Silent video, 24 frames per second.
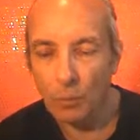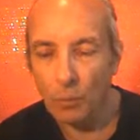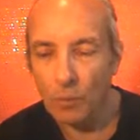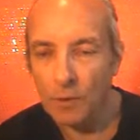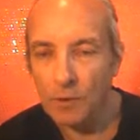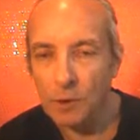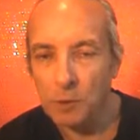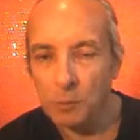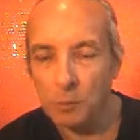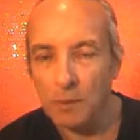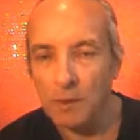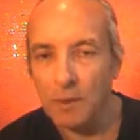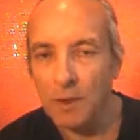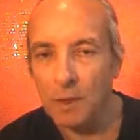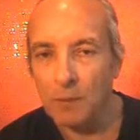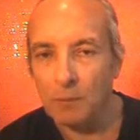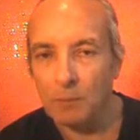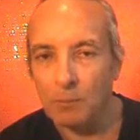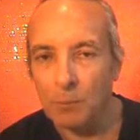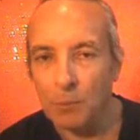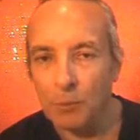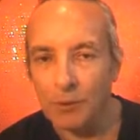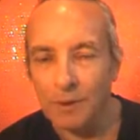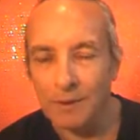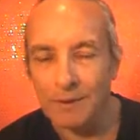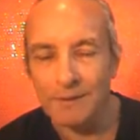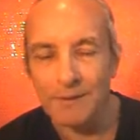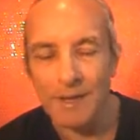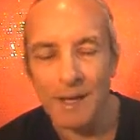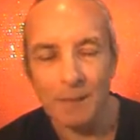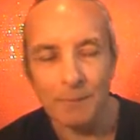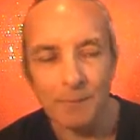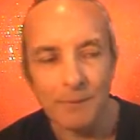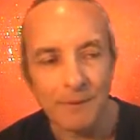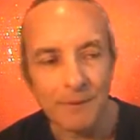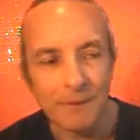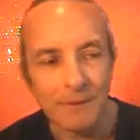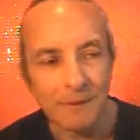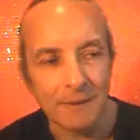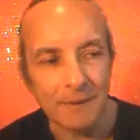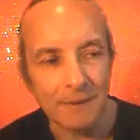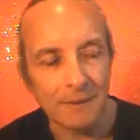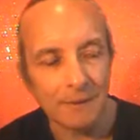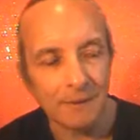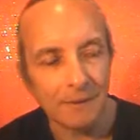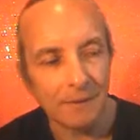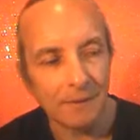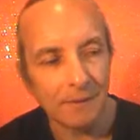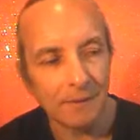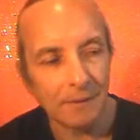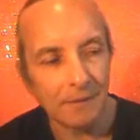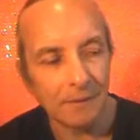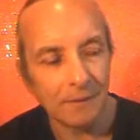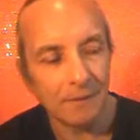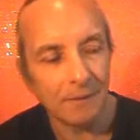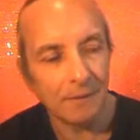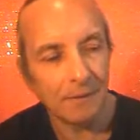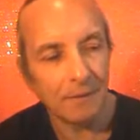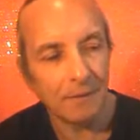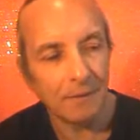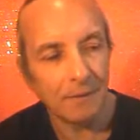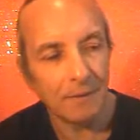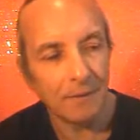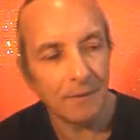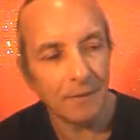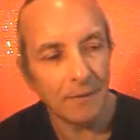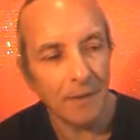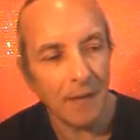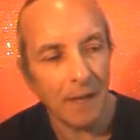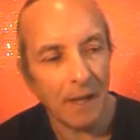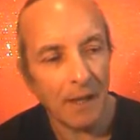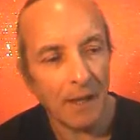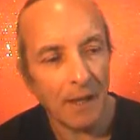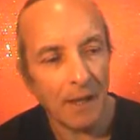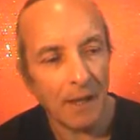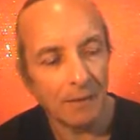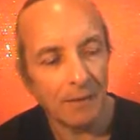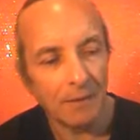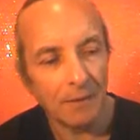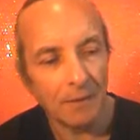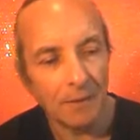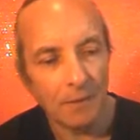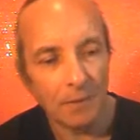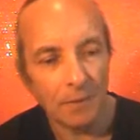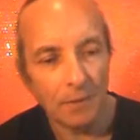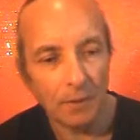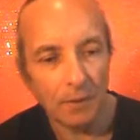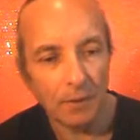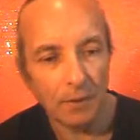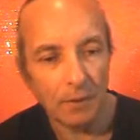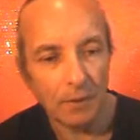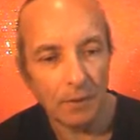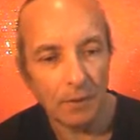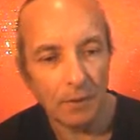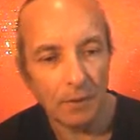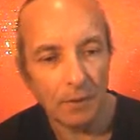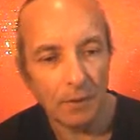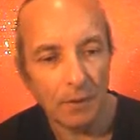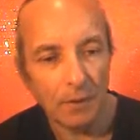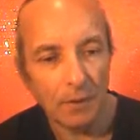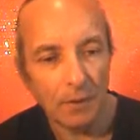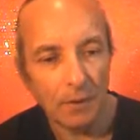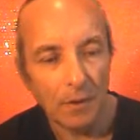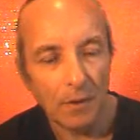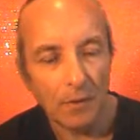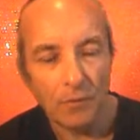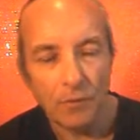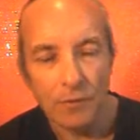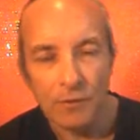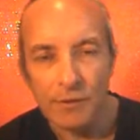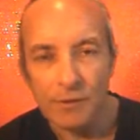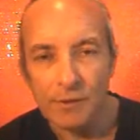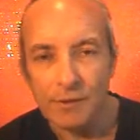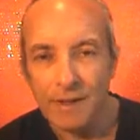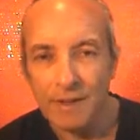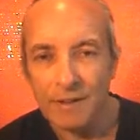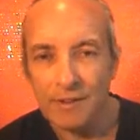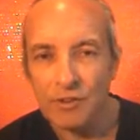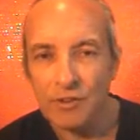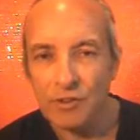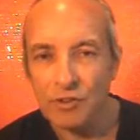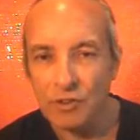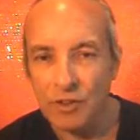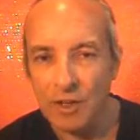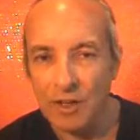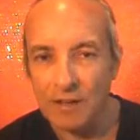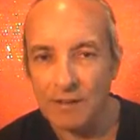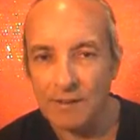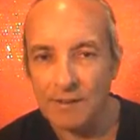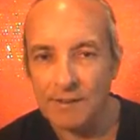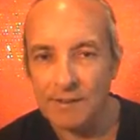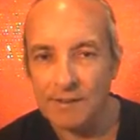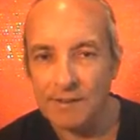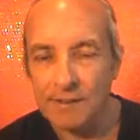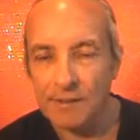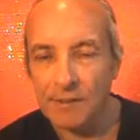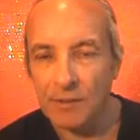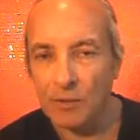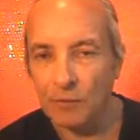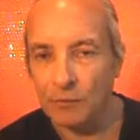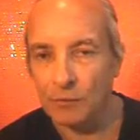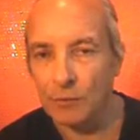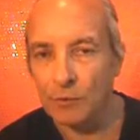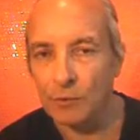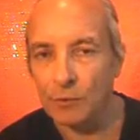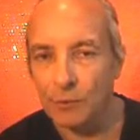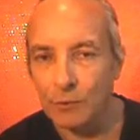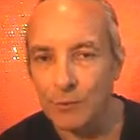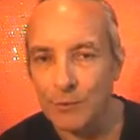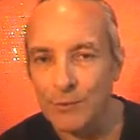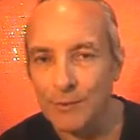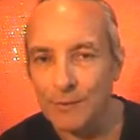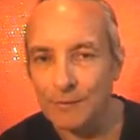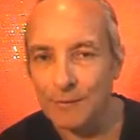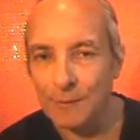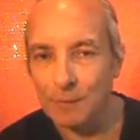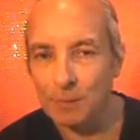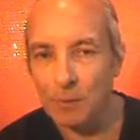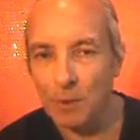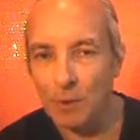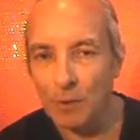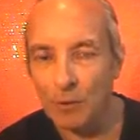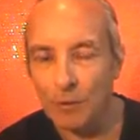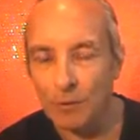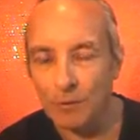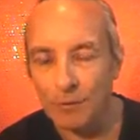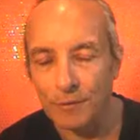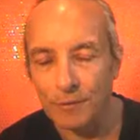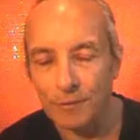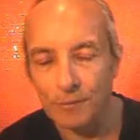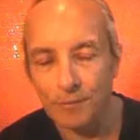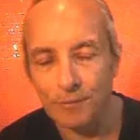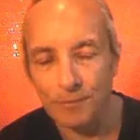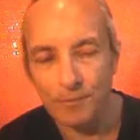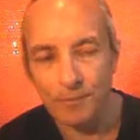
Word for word: When you become more adept at it, then there's less chance of you losing the plot.